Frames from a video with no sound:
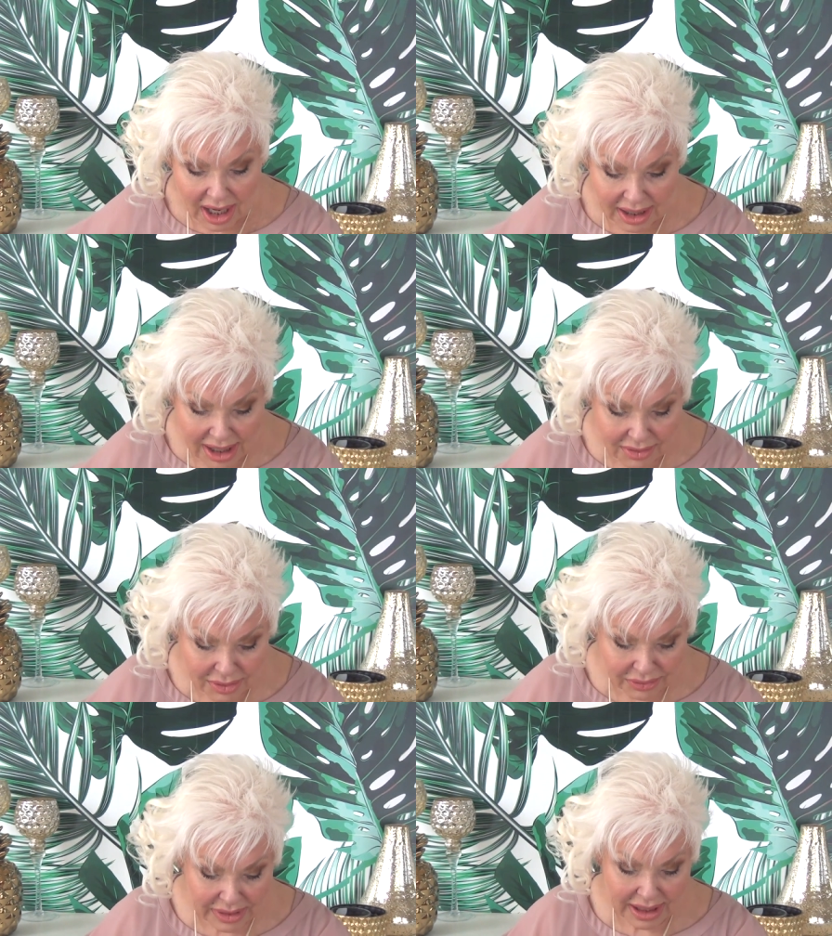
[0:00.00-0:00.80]

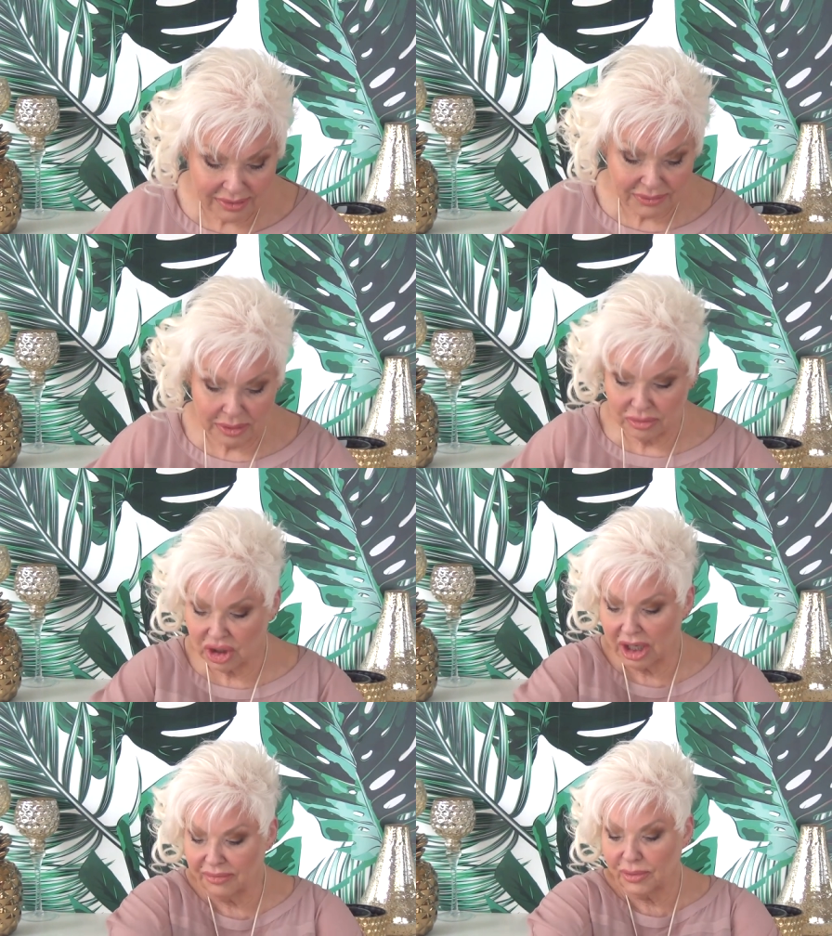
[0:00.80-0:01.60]
Another thing from
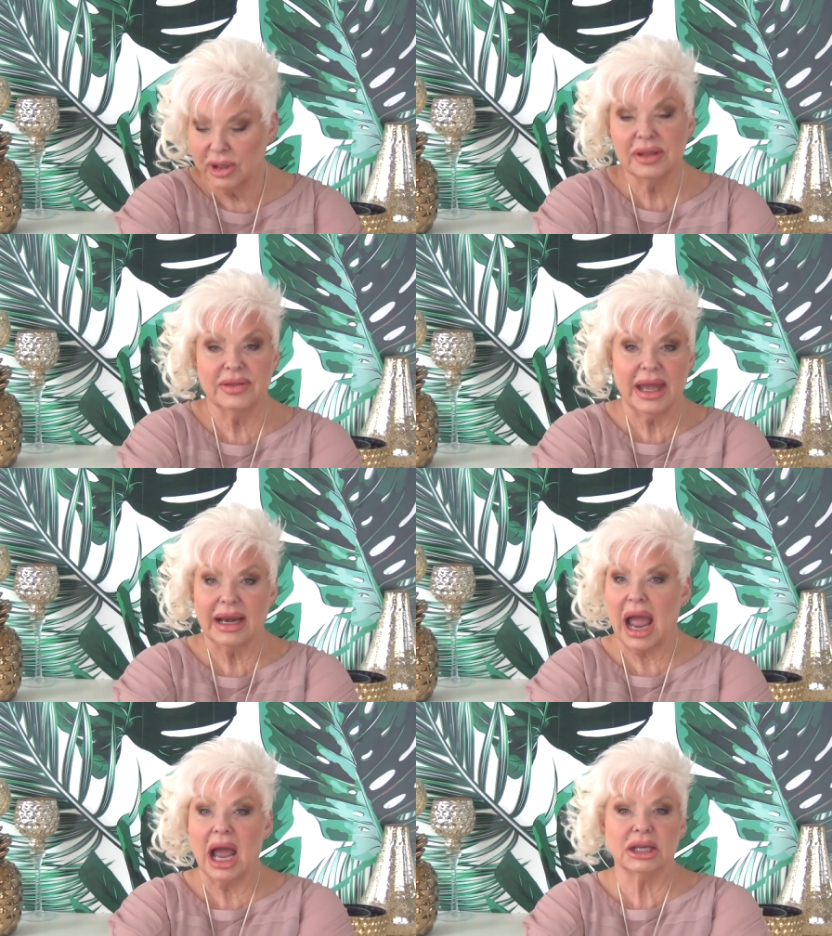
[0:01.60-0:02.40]
Jeffree
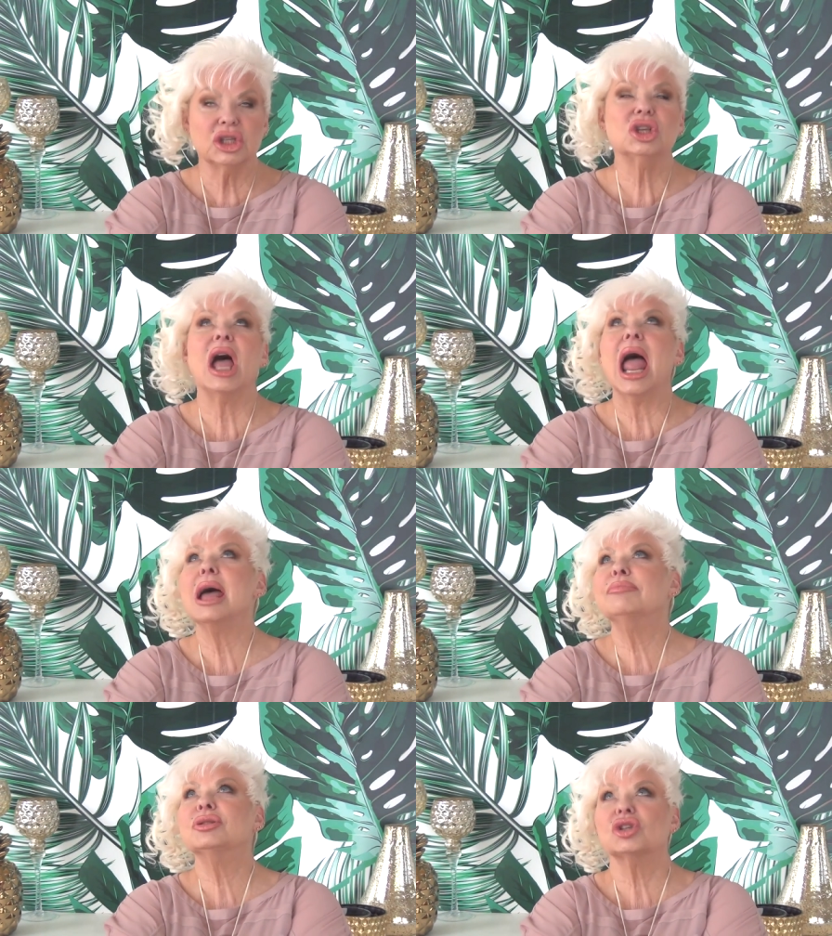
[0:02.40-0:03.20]
that I
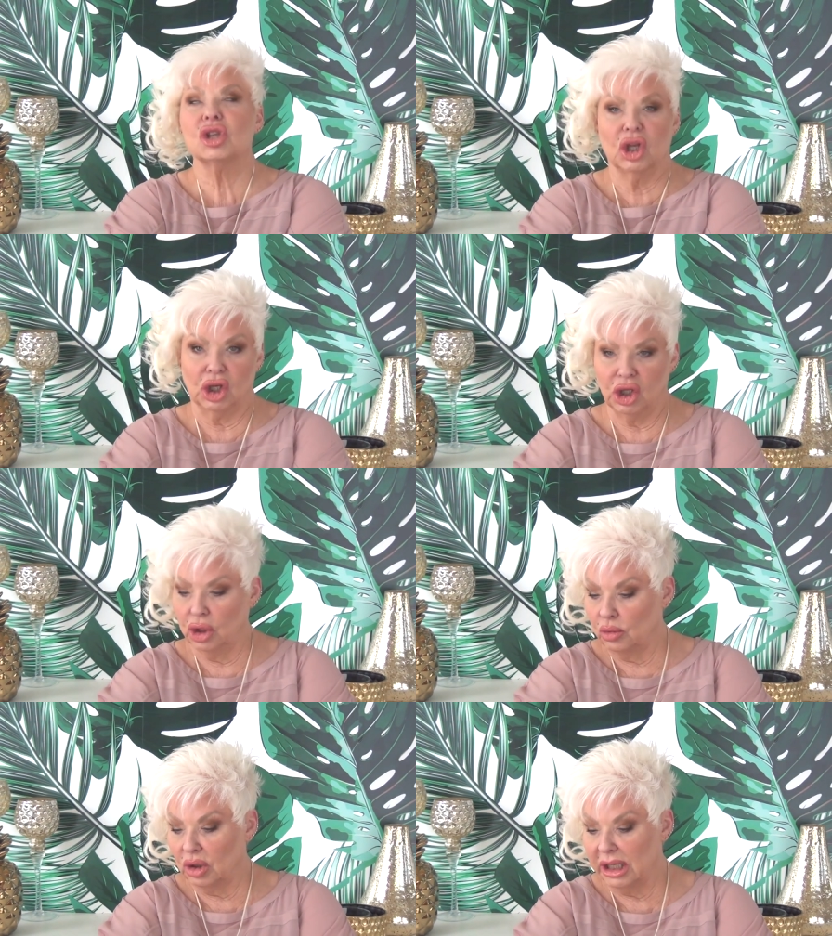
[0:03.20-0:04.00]

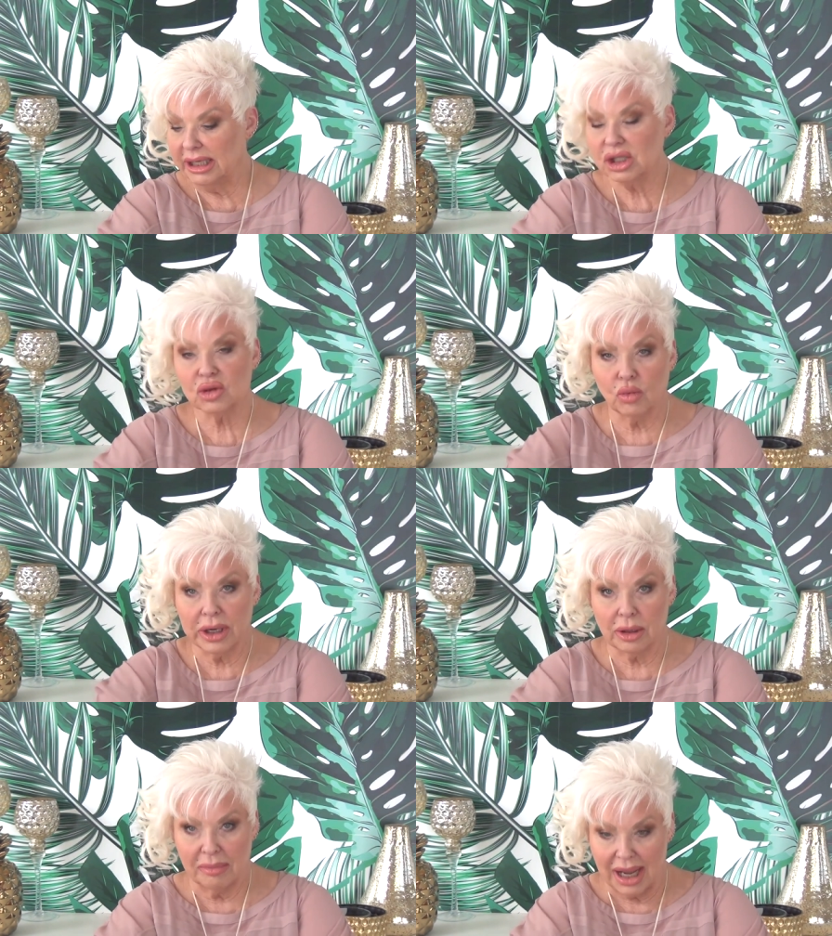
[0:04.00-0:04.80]
absolutely
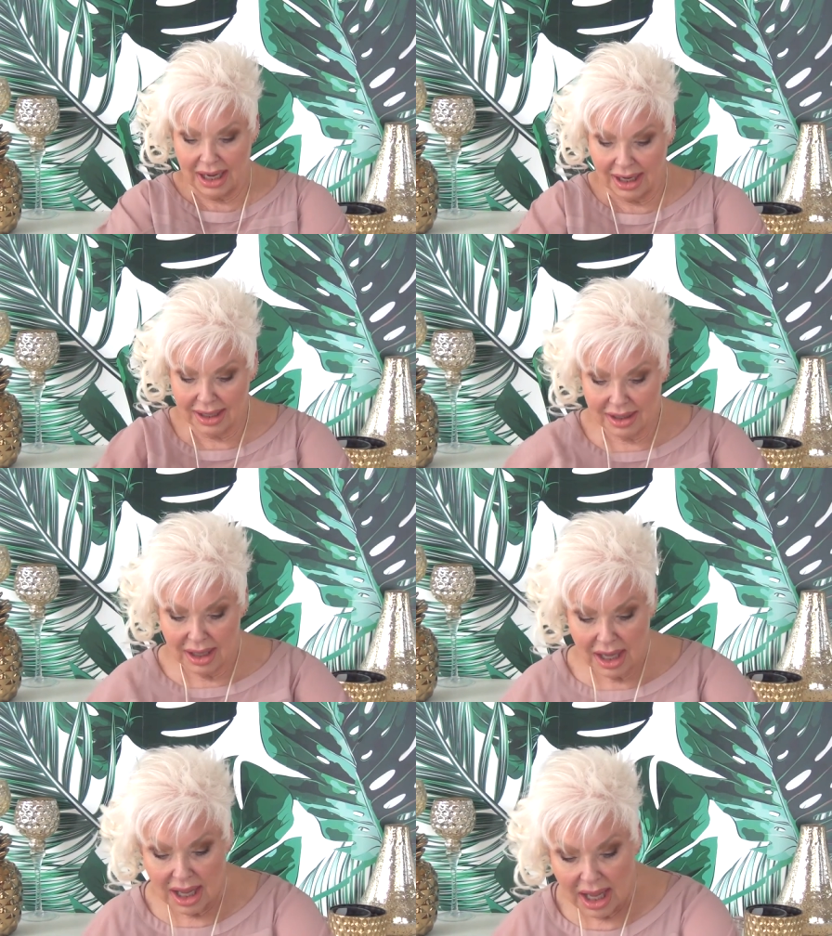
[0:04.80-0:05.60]
swear by
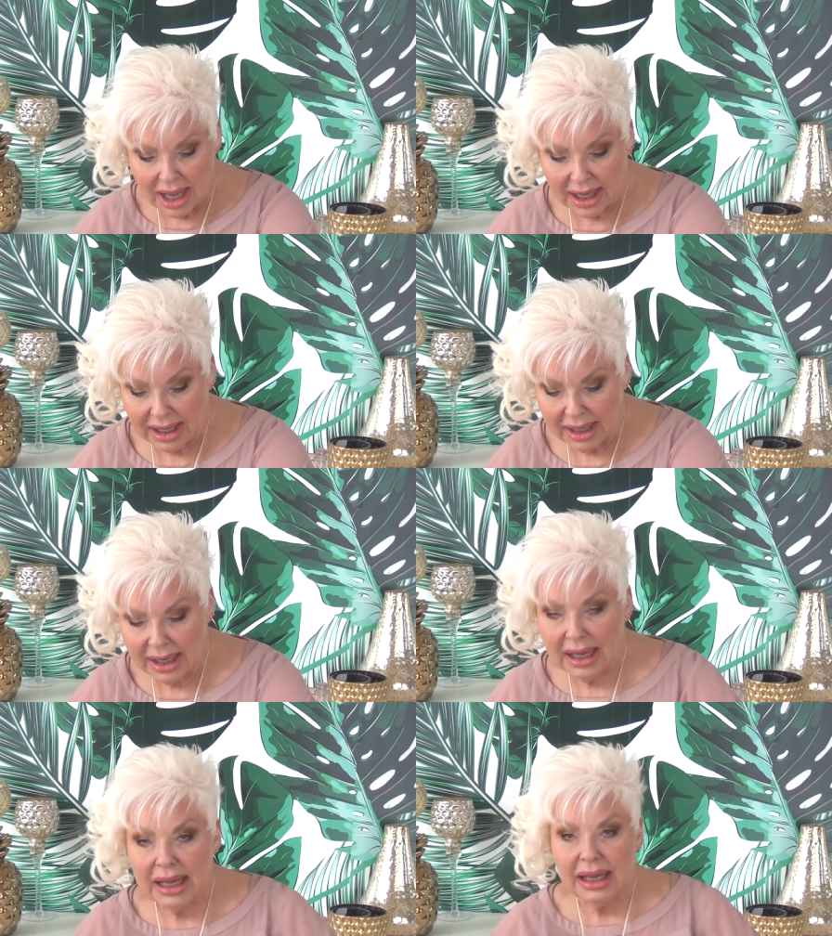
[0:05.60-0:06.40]

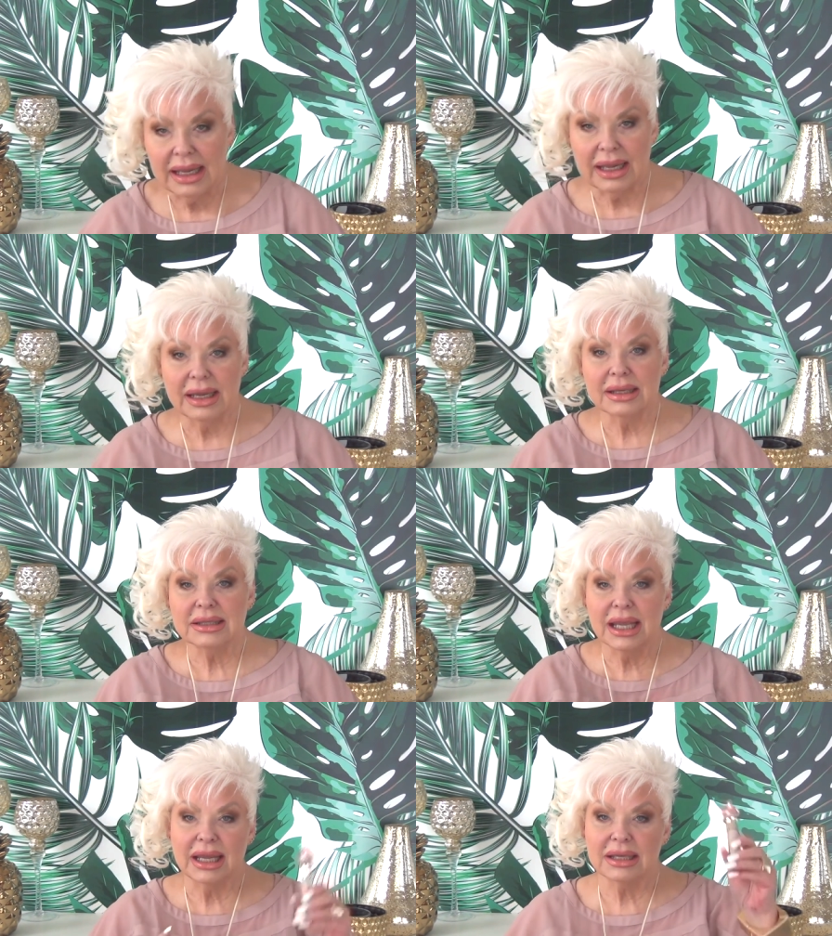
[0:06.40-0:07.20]

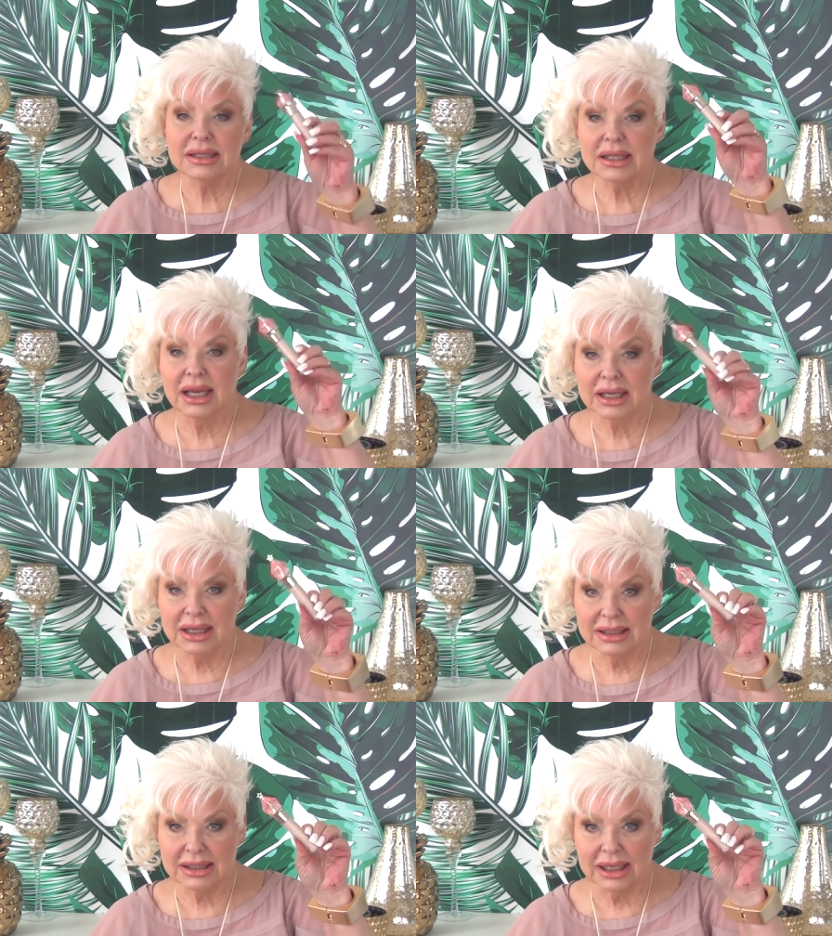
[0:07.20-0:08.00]
is his
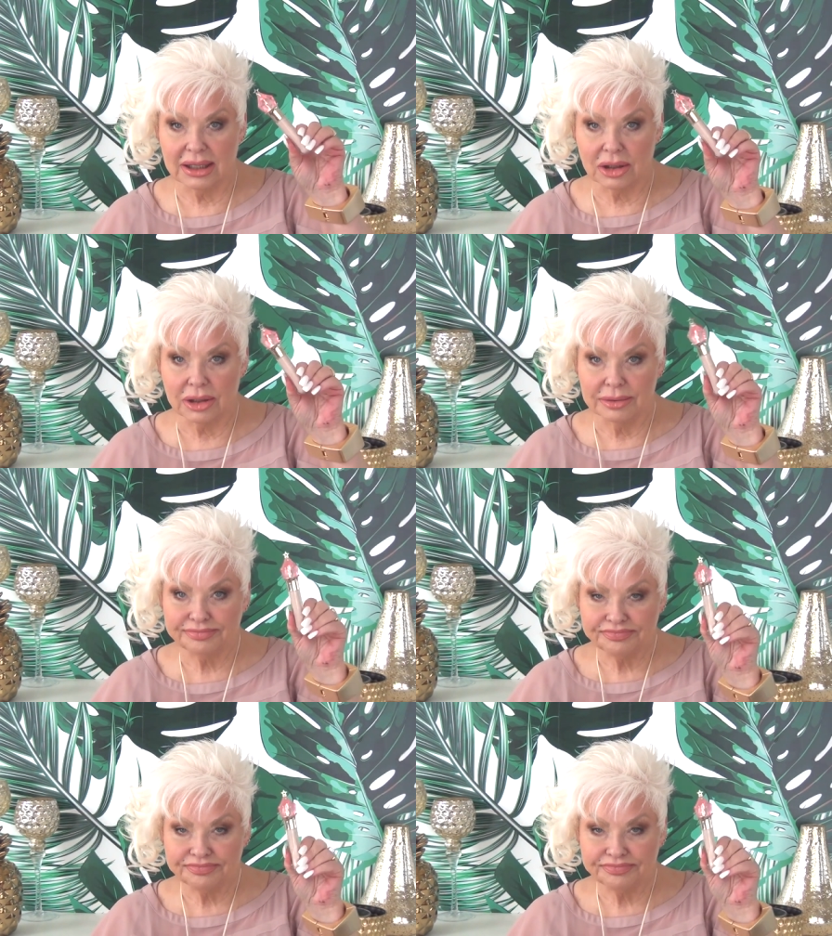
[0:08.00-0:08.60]
concealer.